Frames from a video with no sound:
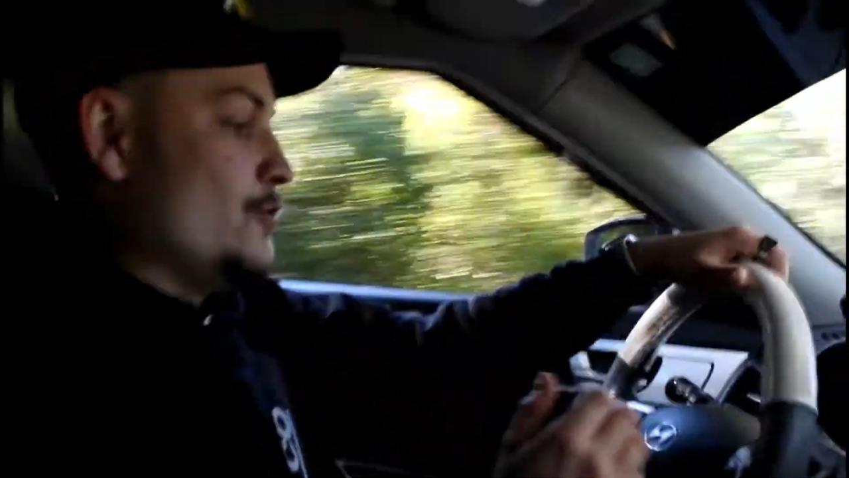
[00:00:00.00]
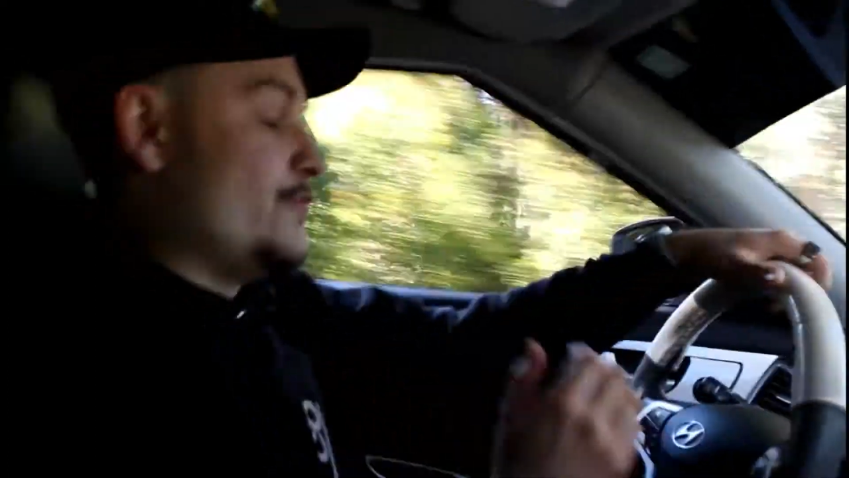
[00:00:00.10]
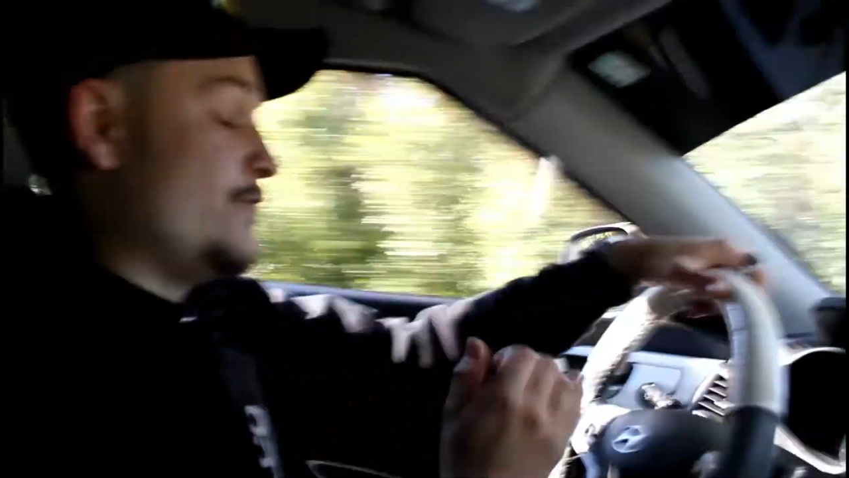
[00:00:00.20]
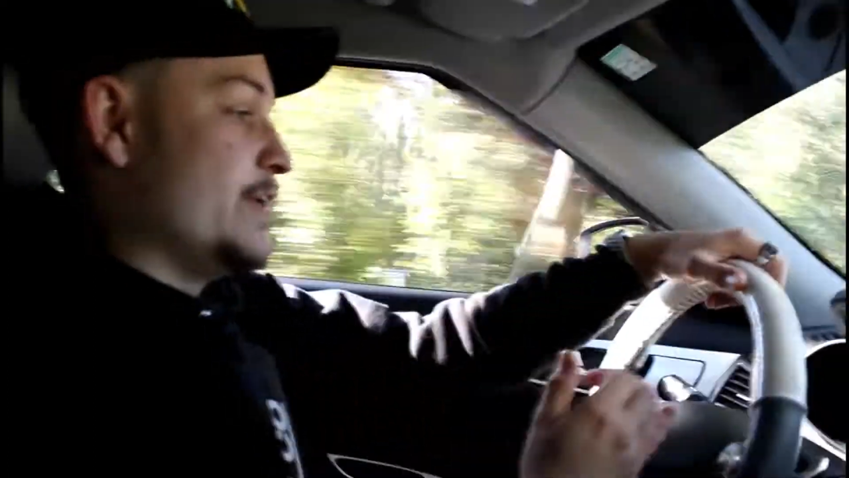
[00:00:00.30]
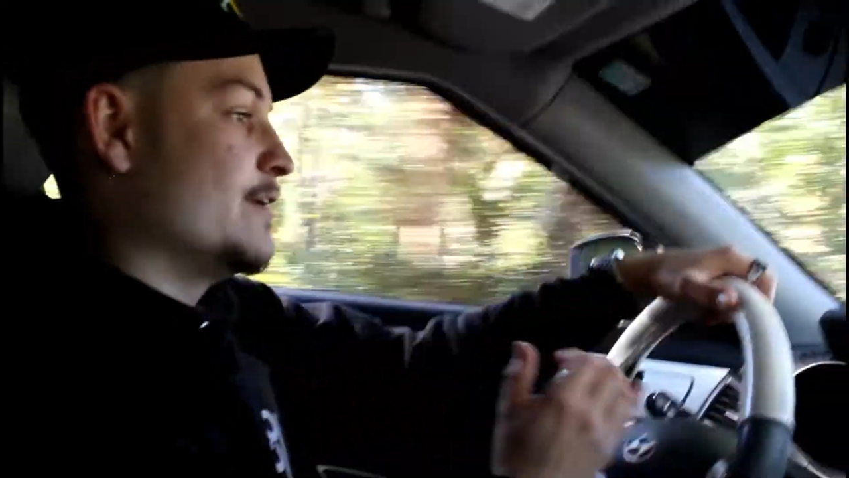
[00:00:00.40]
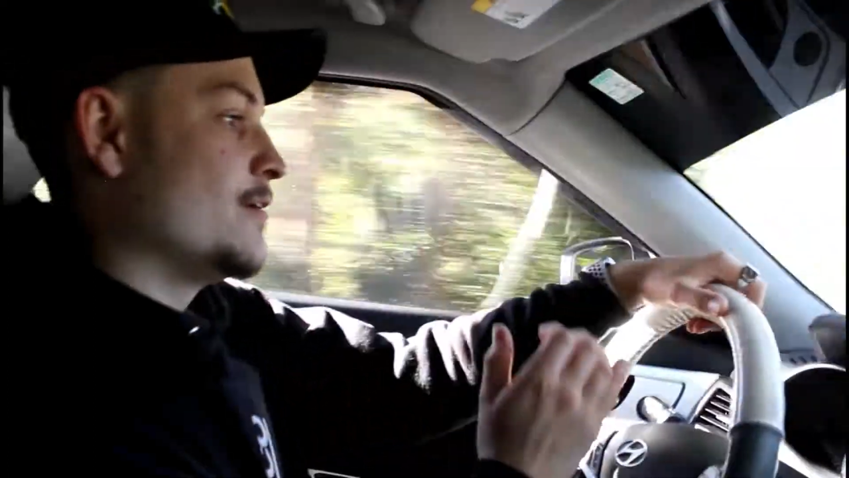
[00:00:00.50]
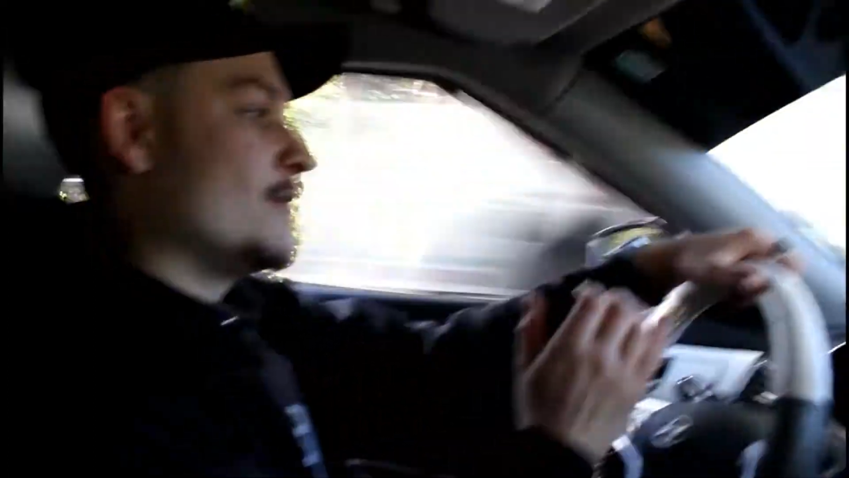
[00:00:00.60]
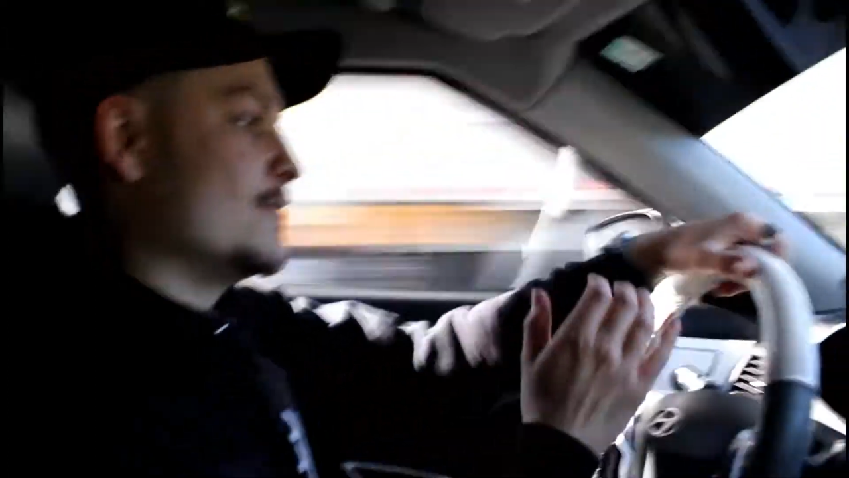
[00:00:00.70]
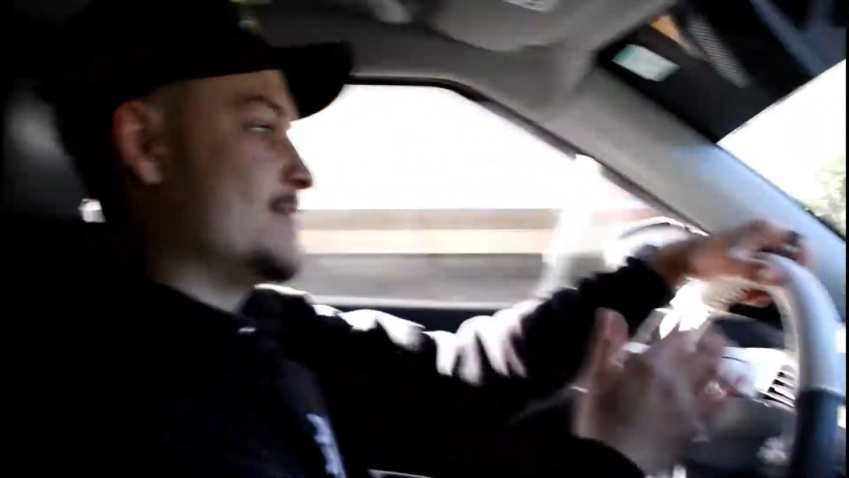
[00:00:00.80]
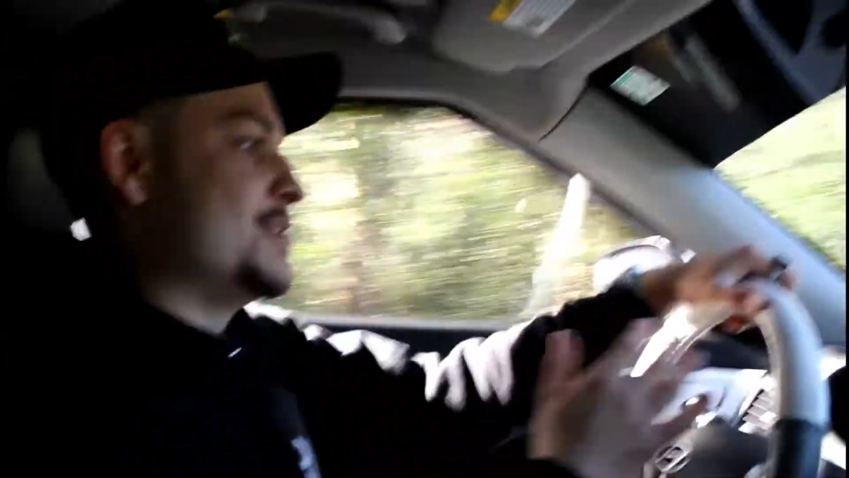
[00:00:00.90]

feel the